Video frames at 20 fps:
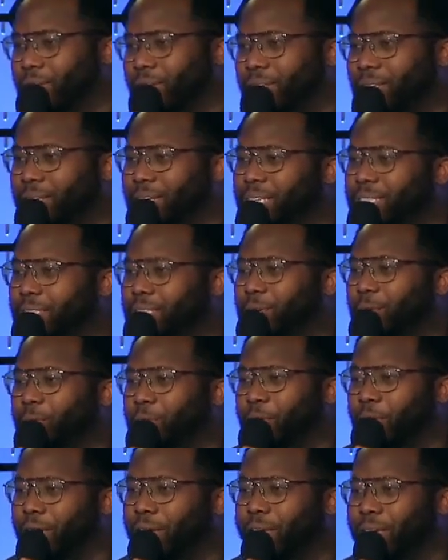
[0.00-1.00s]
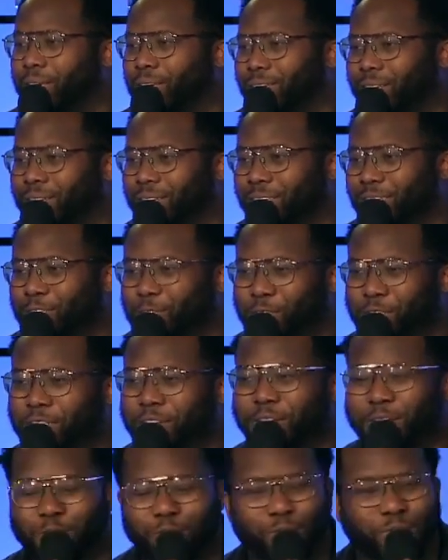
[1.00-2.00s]
That's so great. You
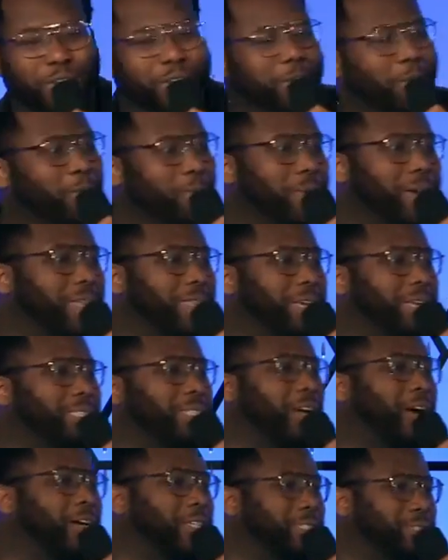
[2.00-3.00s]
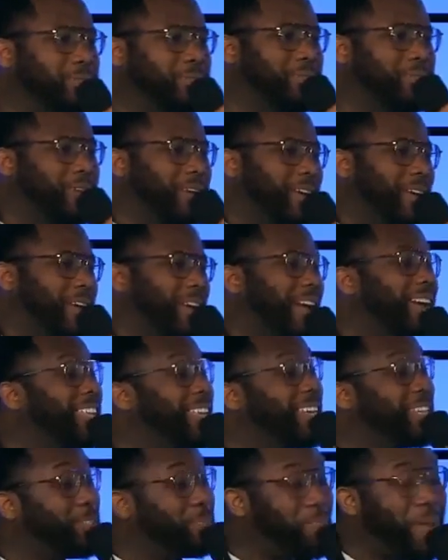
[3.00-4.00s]
share the video, man, that's awesome. And then
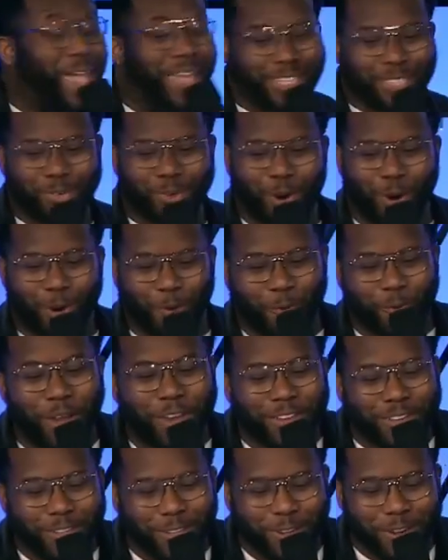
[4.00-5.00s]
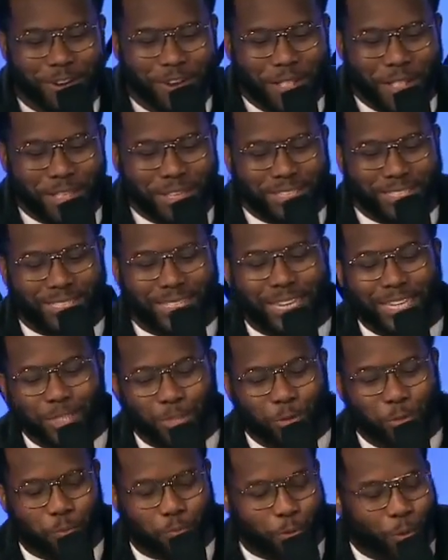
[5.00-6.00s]
it's back to our regular
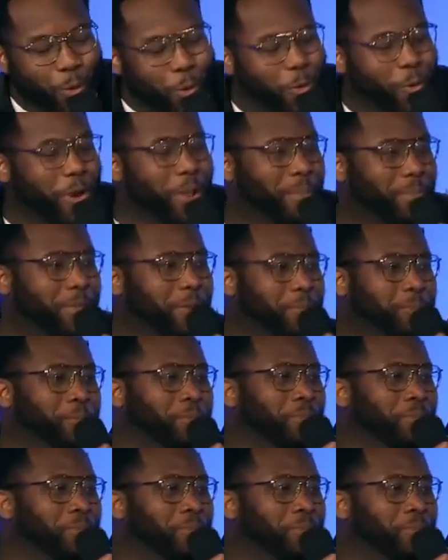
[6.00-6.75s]
scheduled programming.